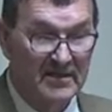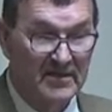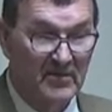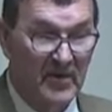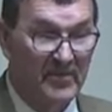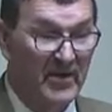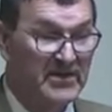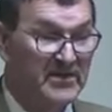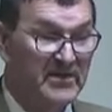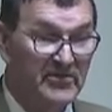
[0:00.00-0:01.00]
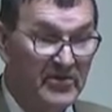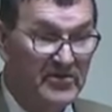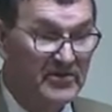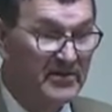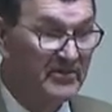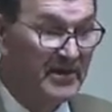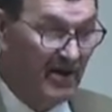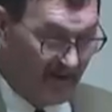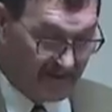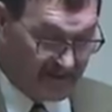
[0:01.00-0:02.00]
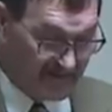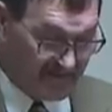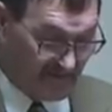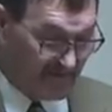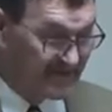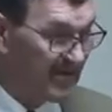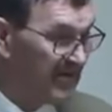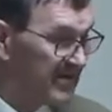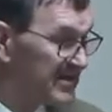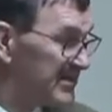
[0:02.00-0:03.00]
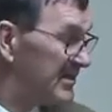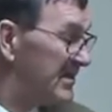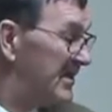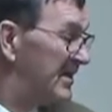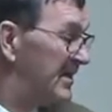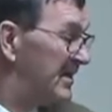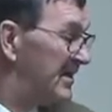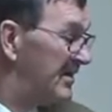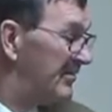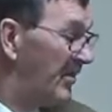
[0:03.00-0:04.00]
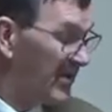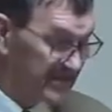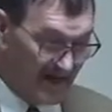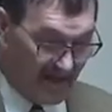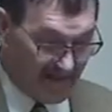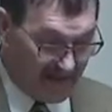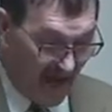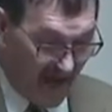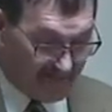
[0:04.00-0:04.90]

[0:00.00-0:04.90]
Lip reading: We preach the truth regardless of the results. Paul said, I'm a God